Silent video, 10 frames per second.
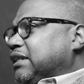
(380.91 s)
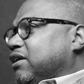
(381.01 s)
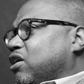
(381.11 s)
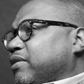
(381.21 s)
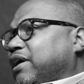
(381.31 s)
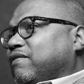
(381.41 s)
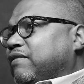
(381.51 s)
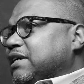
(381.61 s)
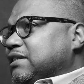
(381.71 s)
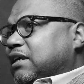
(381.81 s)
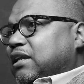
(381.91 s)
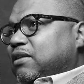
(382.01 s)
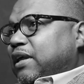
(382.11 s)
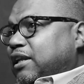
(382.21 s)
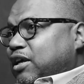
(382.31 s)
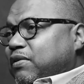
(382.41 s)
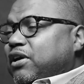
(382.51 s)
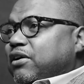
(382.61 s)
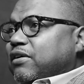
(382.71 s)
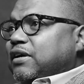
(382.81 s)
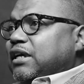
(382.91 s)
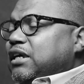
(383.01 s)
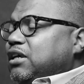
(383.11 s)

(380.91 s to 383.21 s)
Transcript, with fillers: They're already investing in and they live here.